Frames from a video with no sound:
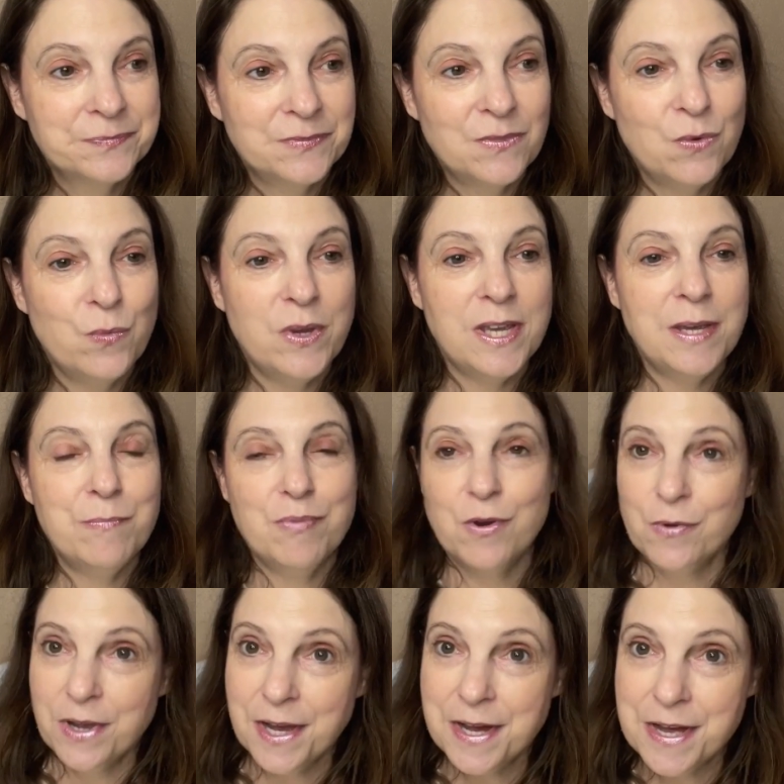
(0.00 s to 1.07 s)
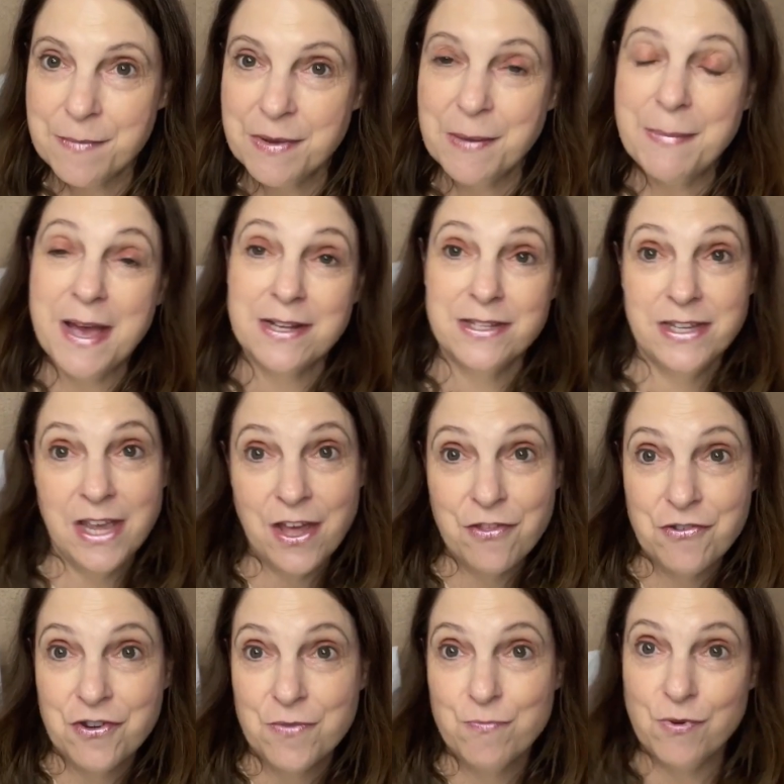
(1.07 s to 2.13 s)
we broke up, got back
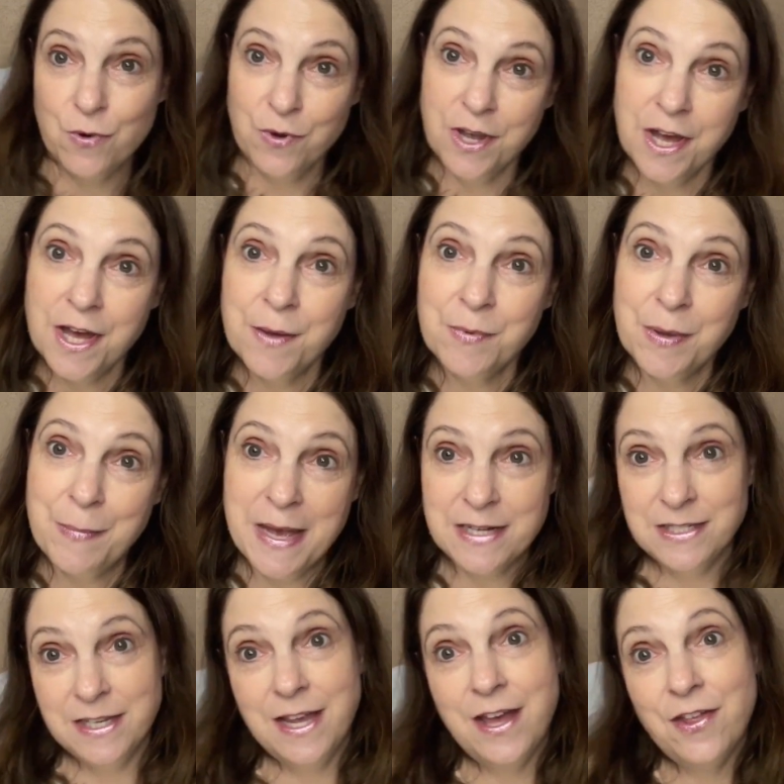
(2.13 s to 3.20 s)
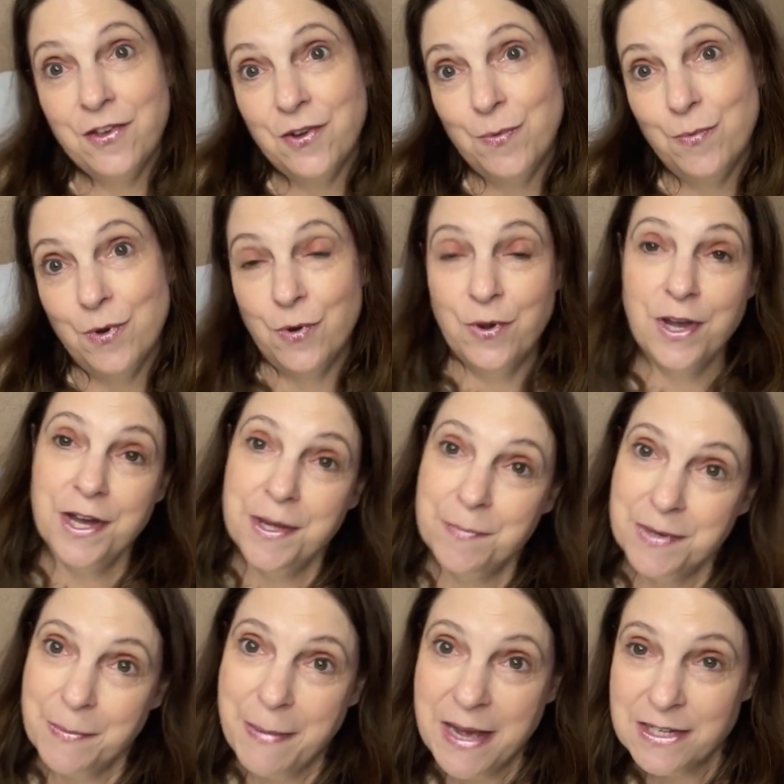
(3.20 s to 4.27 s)
together, broke up, got back together, broke up,
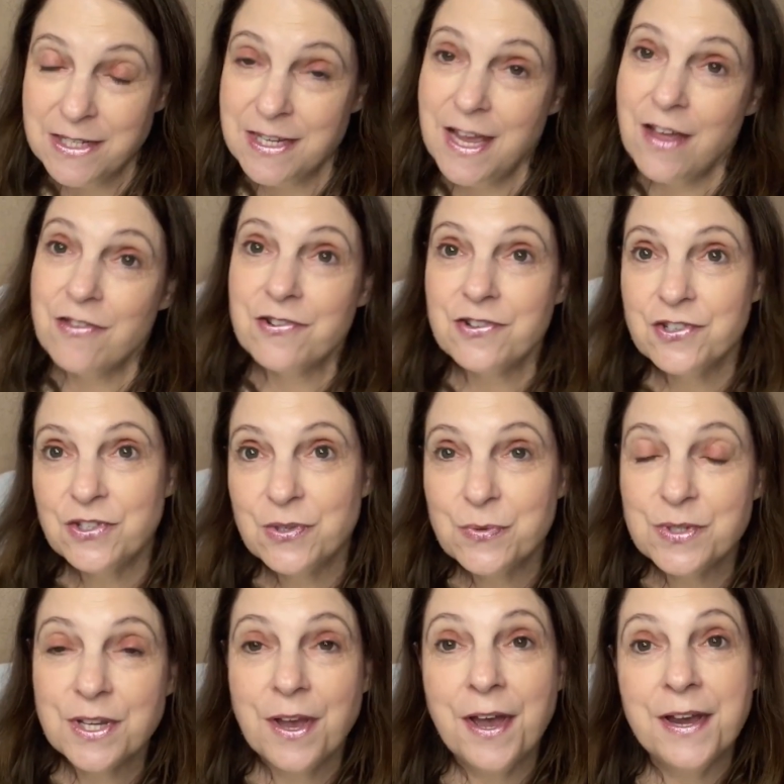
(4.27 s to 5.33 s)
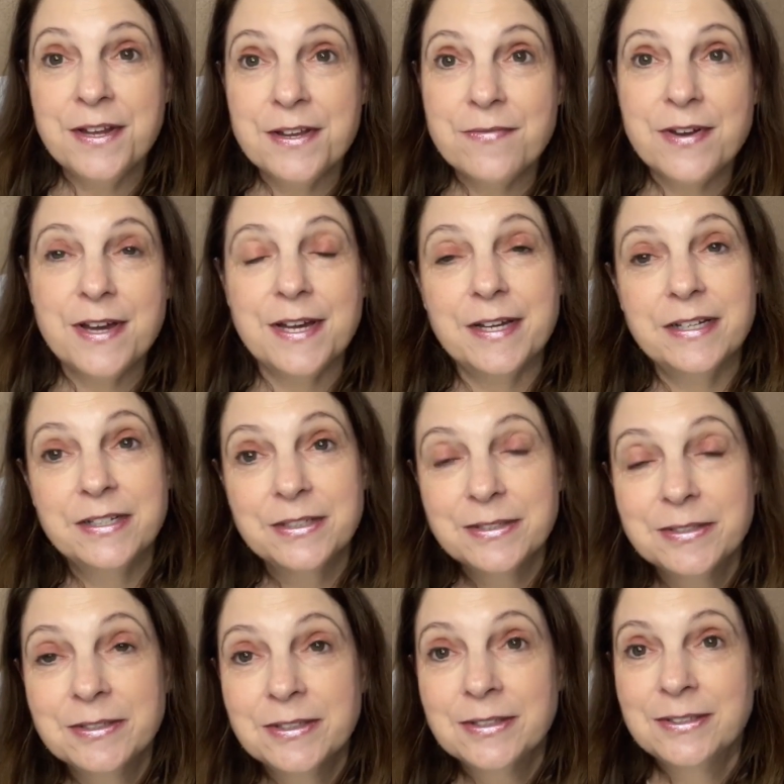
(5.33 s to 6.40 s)
got back together. So it was kind of a
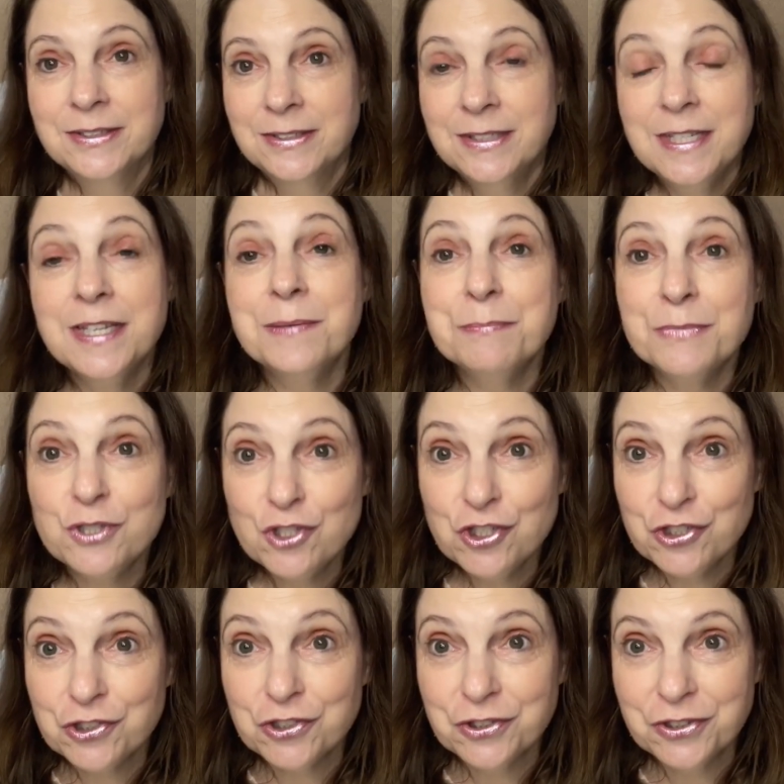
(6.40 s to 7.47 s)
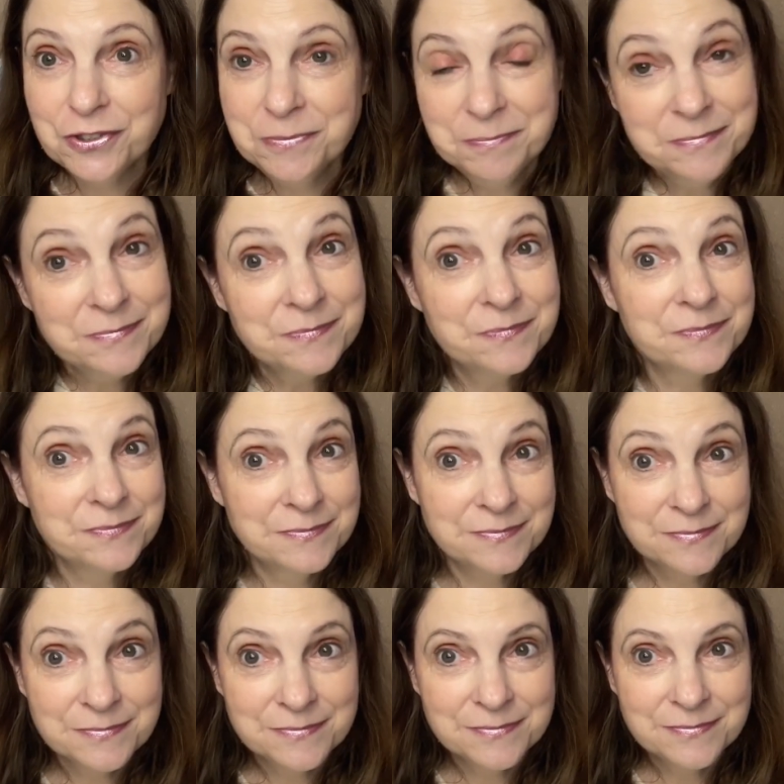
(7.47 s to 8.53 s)
immature
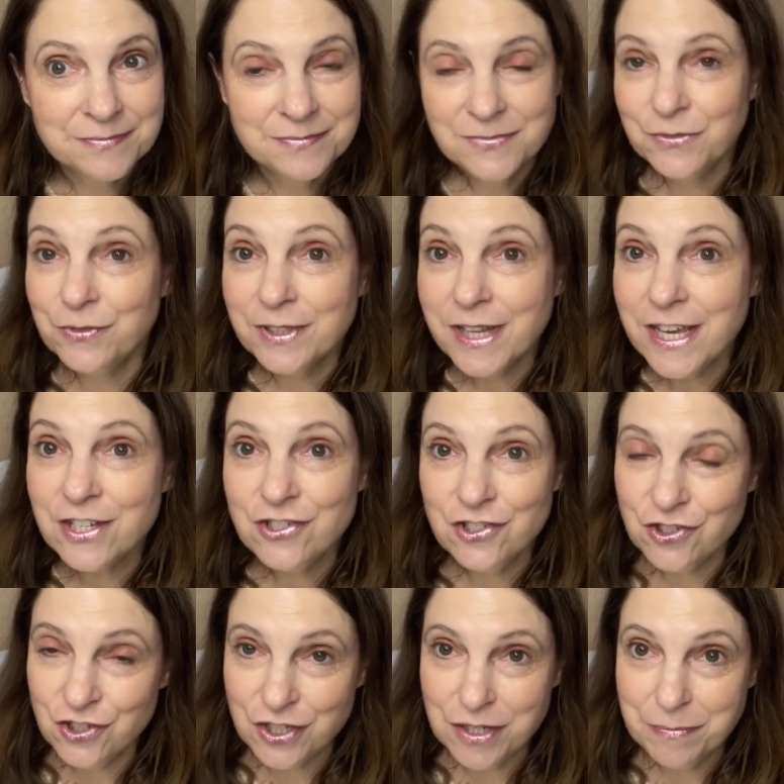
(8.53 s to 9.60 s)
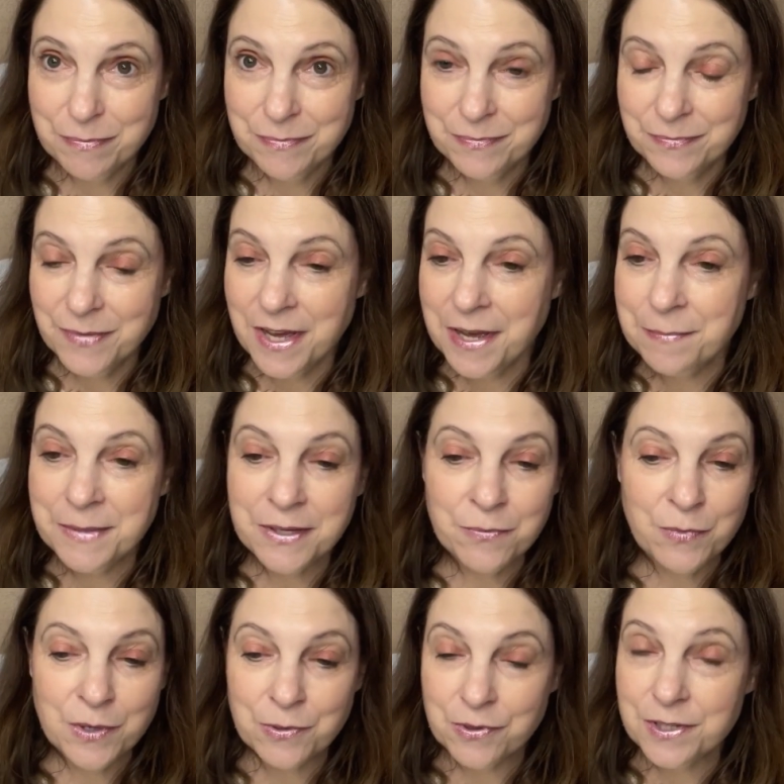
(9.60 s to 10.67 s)
relationship. I mean,
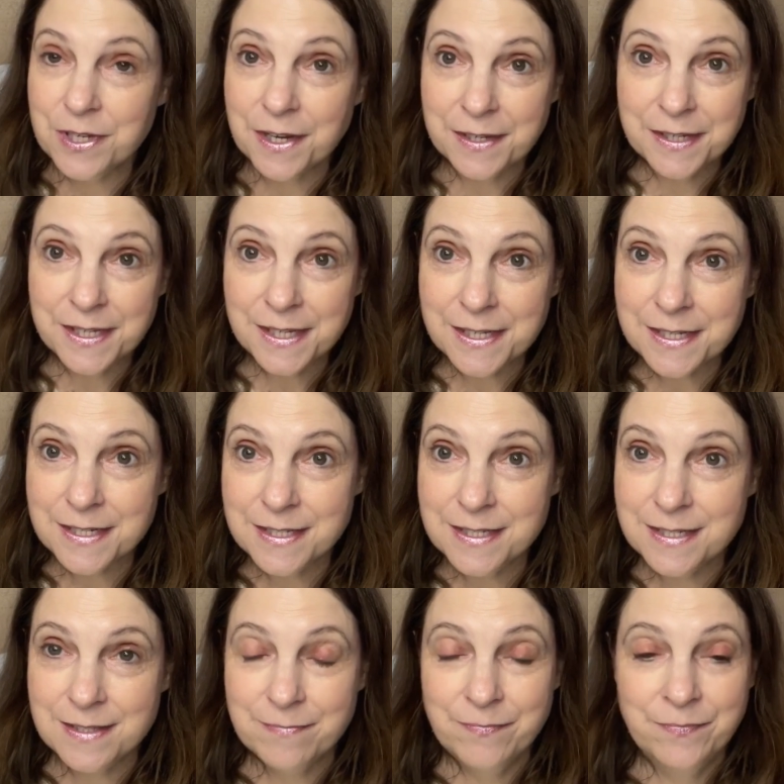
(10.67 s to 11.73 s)
we were young kids.